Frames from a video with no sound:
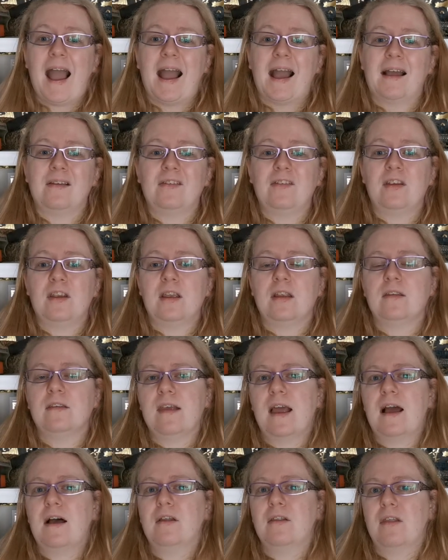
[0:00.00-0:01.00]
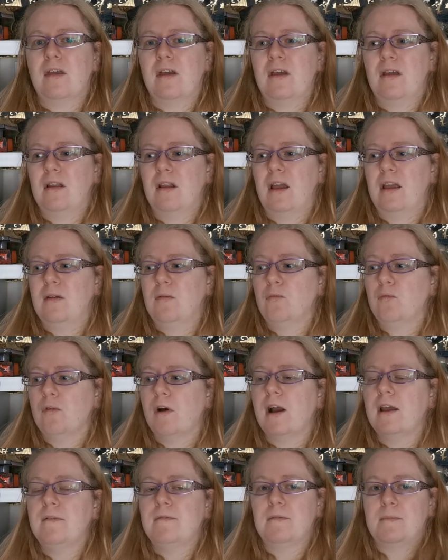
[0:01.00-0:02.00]
and you can tell that, like,
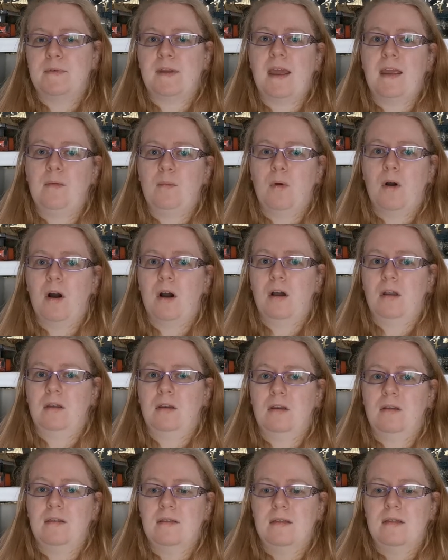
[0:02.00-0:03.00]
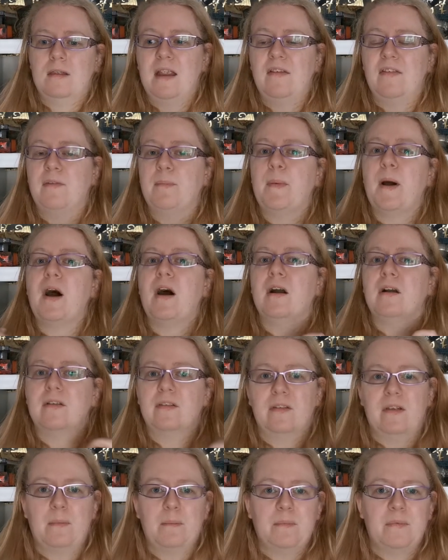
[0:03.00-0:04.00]
right from day one, it
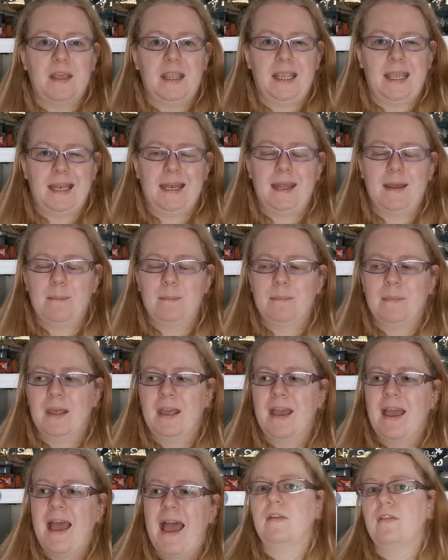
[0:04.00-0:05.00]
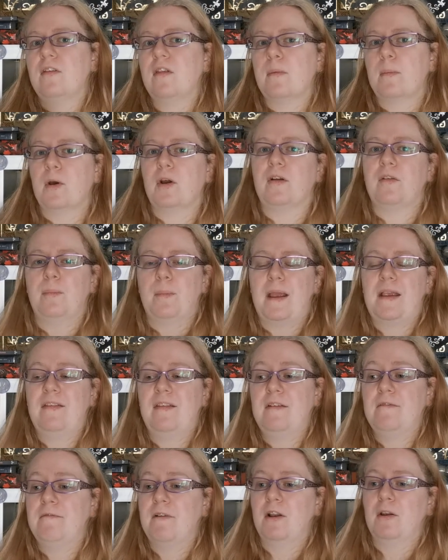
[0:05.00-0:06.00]
sparks something in him. The rest of the book is
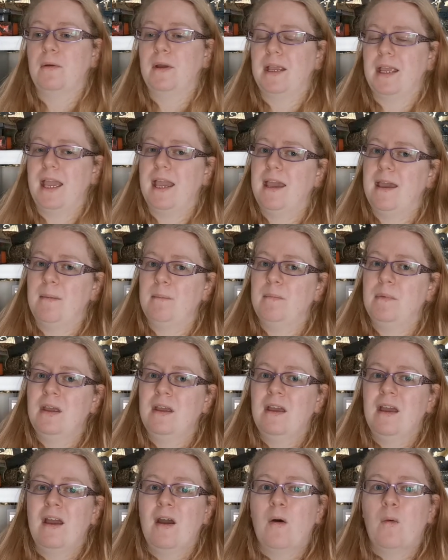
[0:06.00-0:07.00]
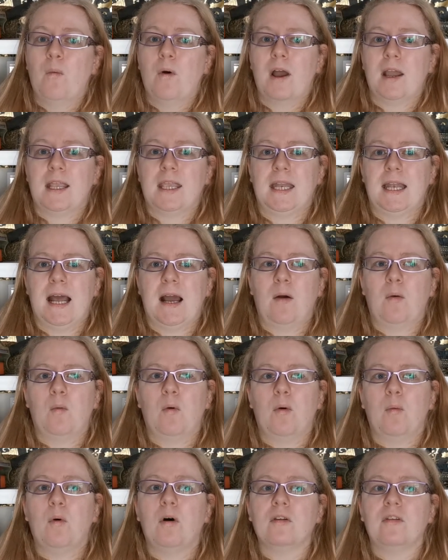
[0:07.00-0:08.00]
basically following him working out,
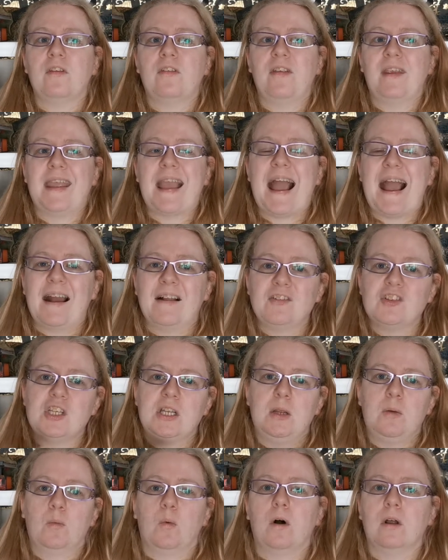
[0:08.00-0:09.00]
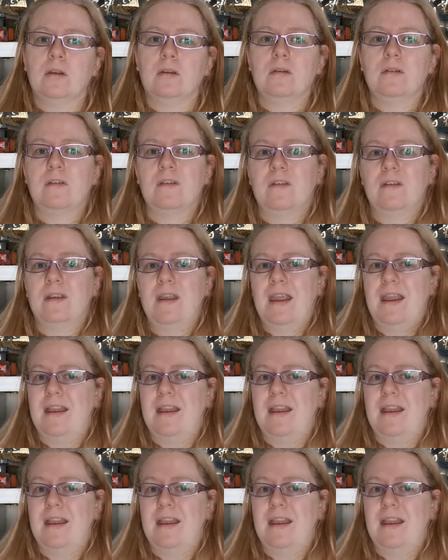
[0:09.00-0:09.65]
well, what does he actually want